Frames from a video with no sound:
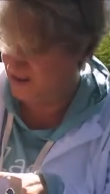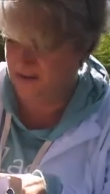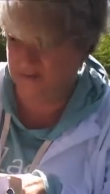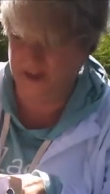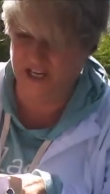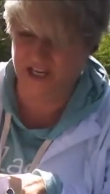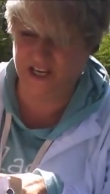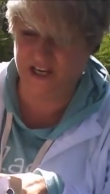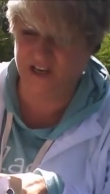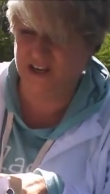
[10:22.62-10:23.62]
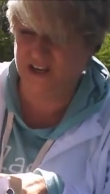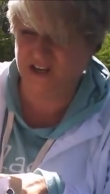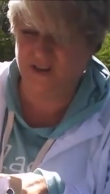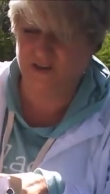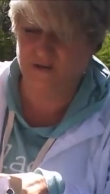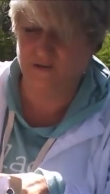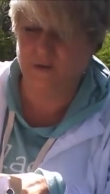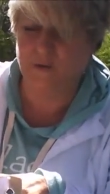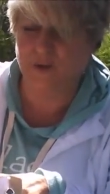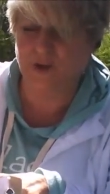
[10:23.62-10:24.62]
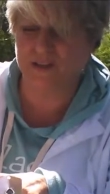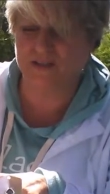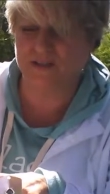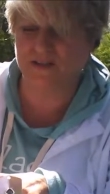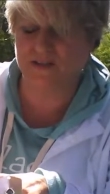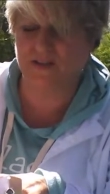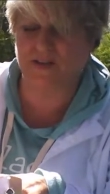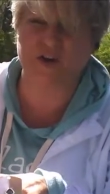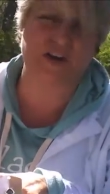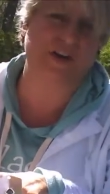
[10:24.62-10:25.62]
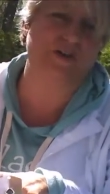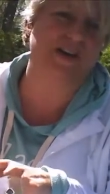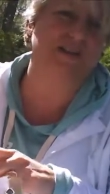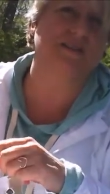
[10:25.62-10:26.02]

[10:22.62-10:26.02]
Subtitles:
B, 4 bolts, 30 degrees.